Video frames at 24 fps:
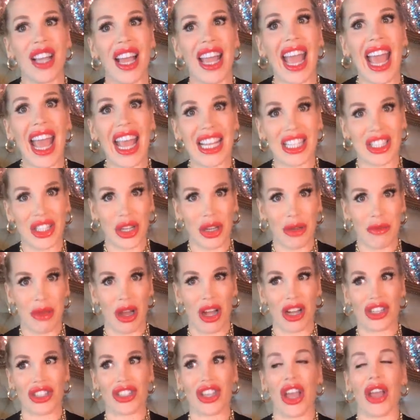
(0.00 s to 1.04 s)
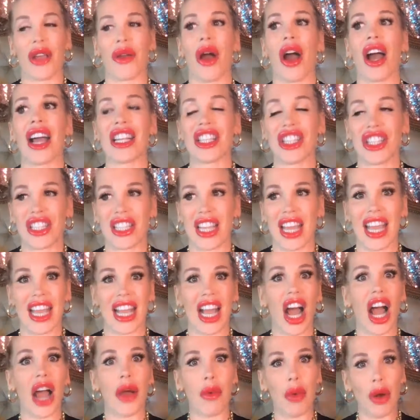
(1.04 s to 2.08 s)
I ate too much. So I just think
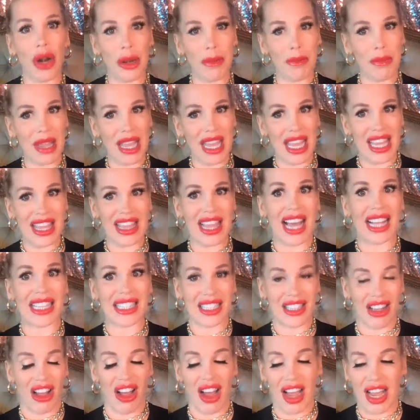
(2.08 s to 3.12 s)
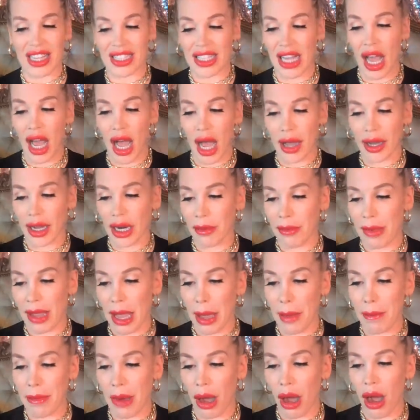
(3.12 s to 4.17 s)
I want to be that size. I'm going to be
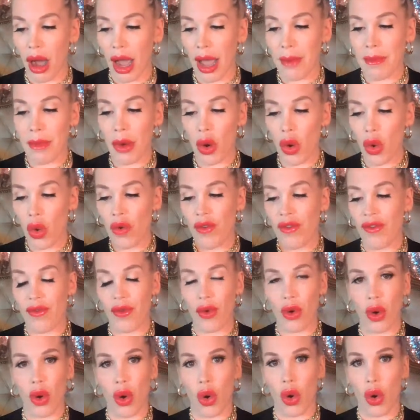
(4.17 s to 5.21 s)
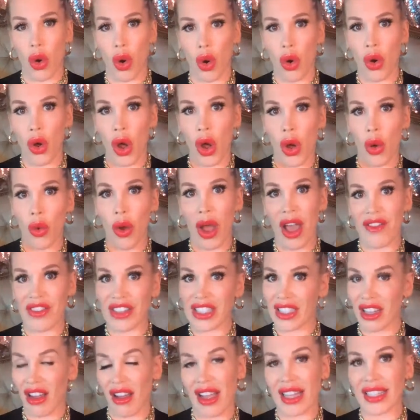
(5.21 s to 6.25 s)
it. But I am all for whatever
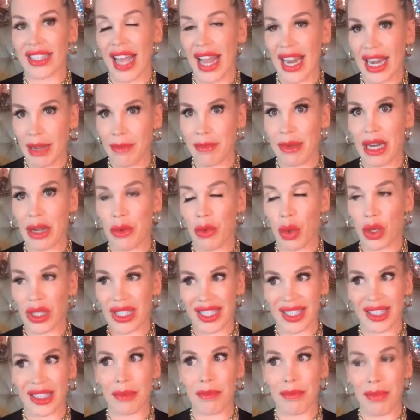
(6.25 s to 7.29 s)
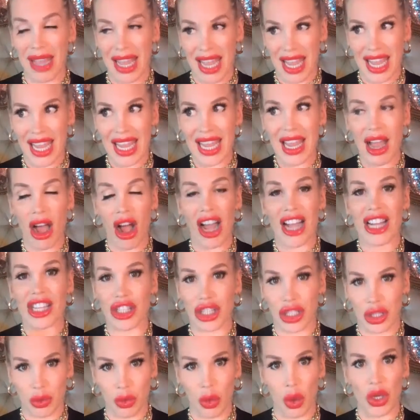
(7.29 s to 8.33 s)
size anybody wants to be. I
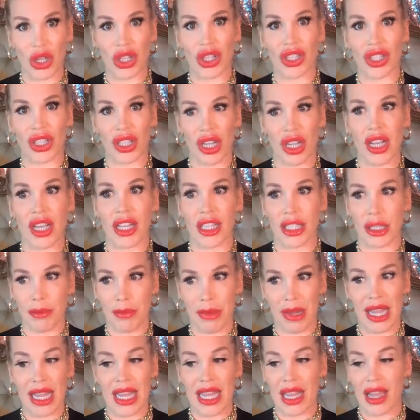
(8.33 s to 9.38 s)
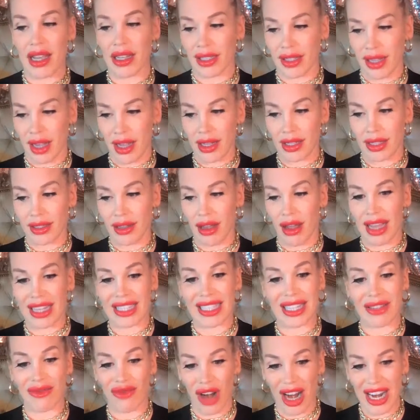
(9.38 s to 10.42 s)
just want to be a certain size.
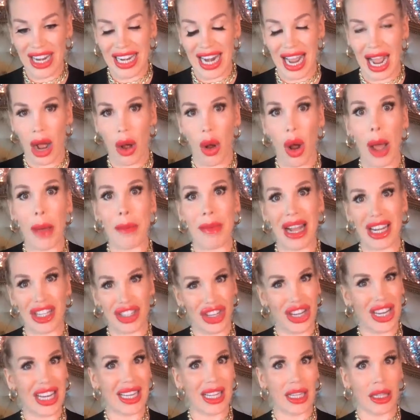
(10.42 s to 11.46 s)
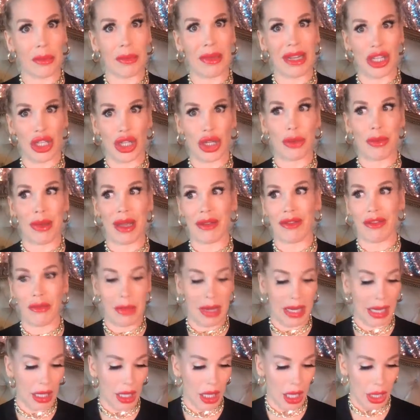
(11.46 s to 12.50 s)
And right now I'm actually a little bit too big for my
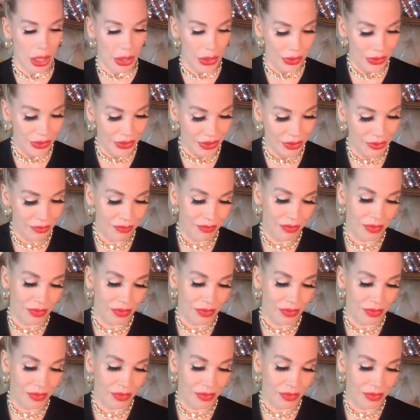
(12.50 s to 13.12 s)
clothes.